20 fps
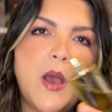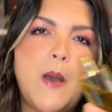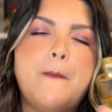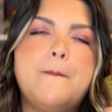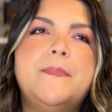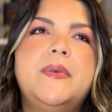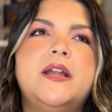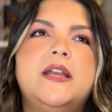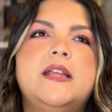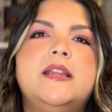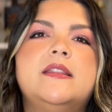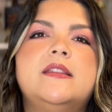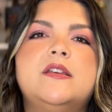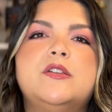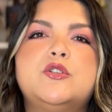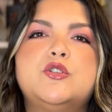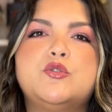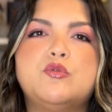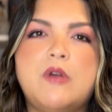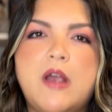But in the
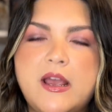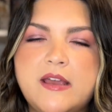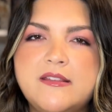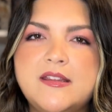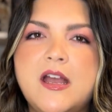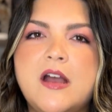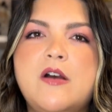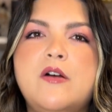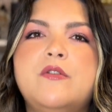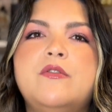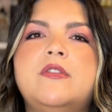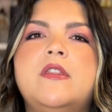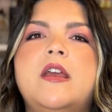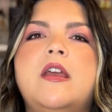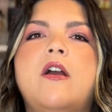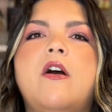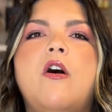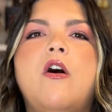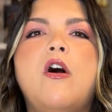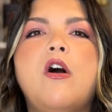dry down,
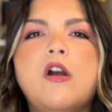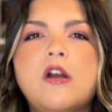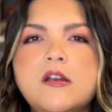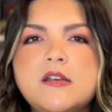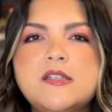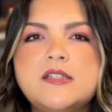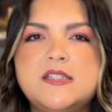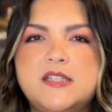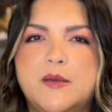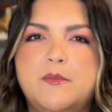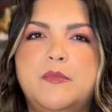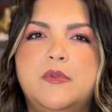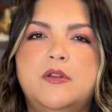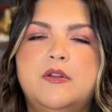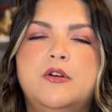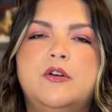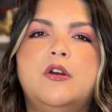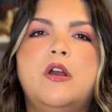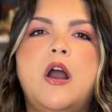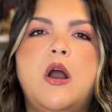they are
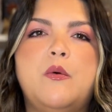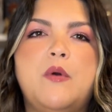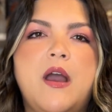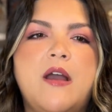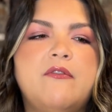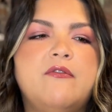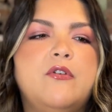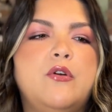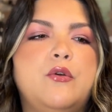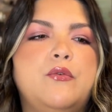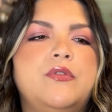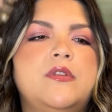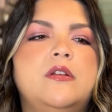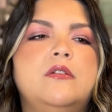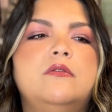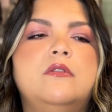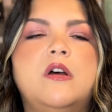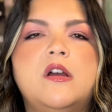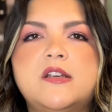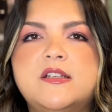similar. However, the
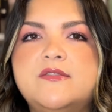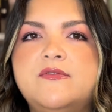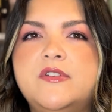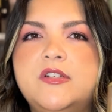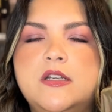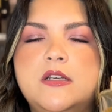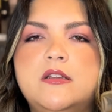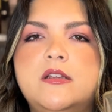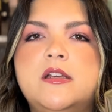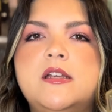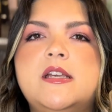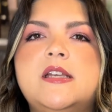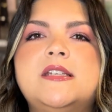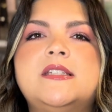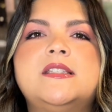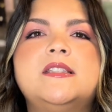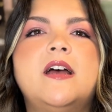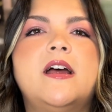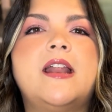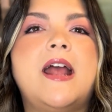Lush Vanilla
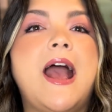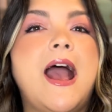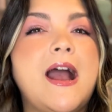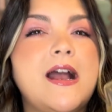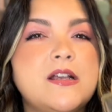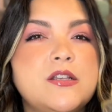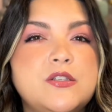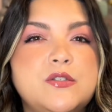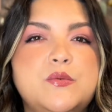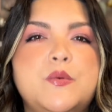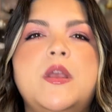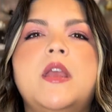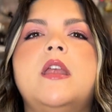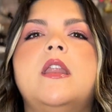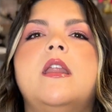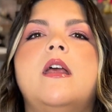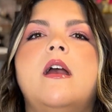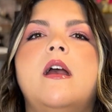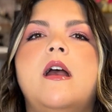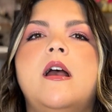is not as
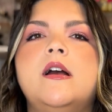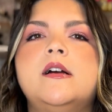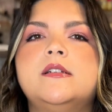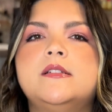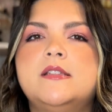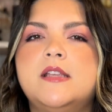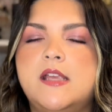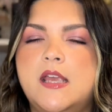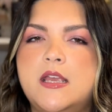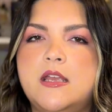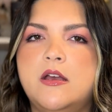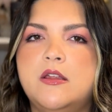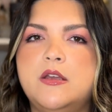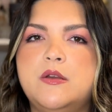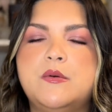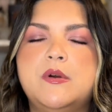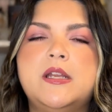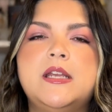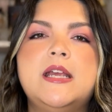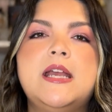sweet as the Kayali
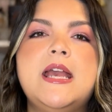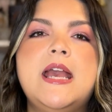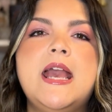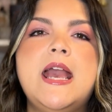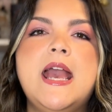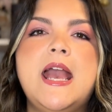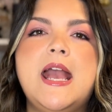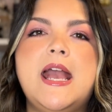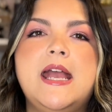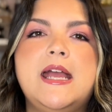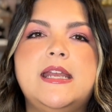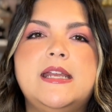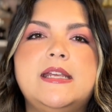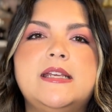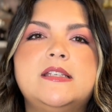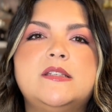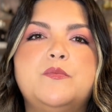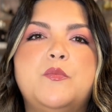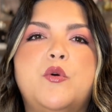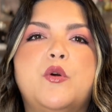one and
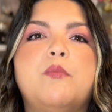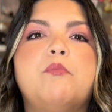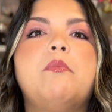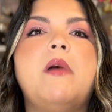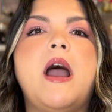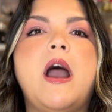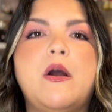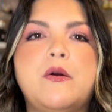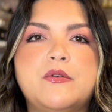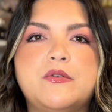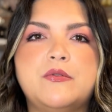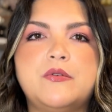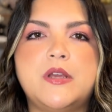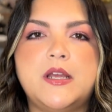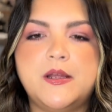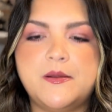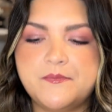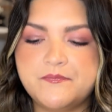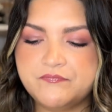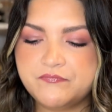is more
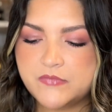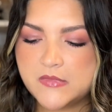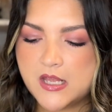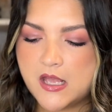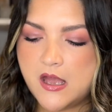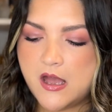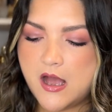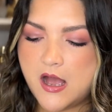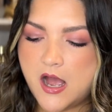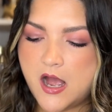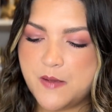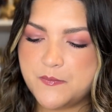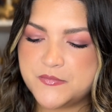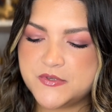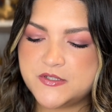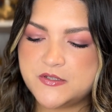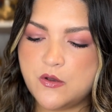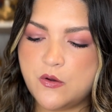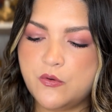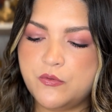powdery.
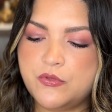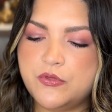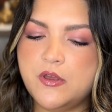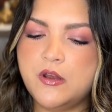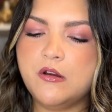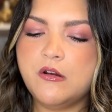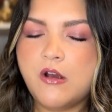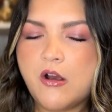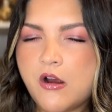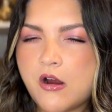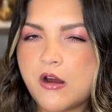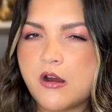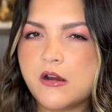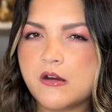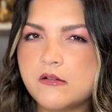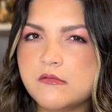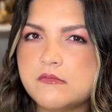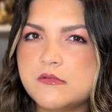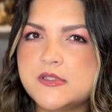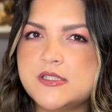So there
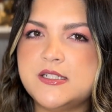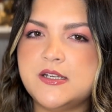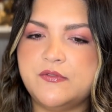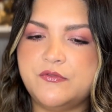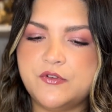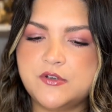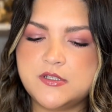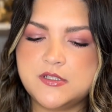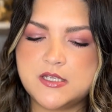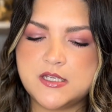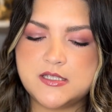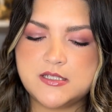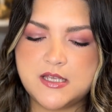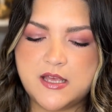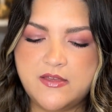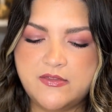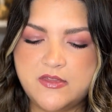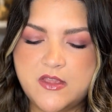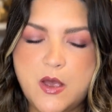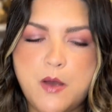are differences
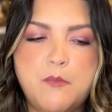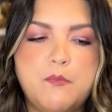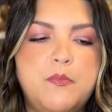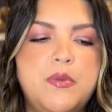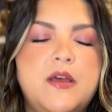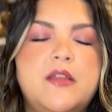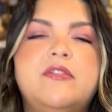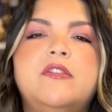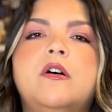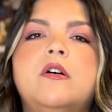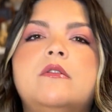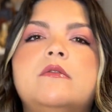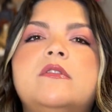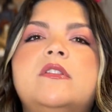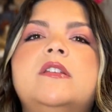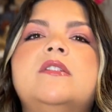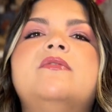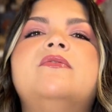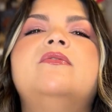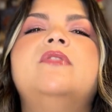in them, but
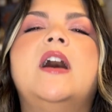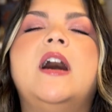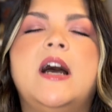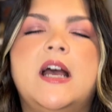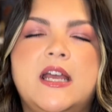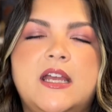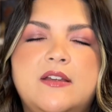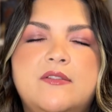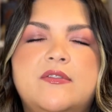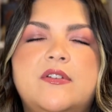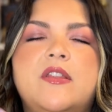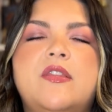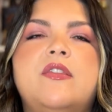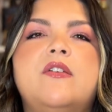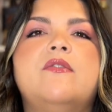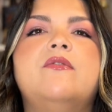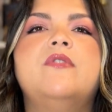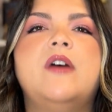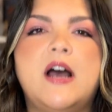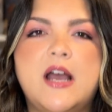the
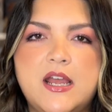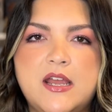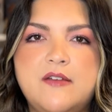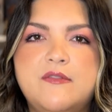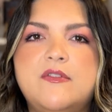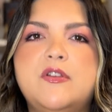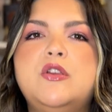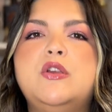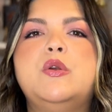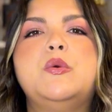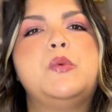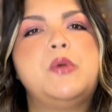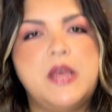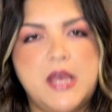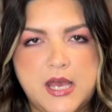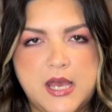vibe you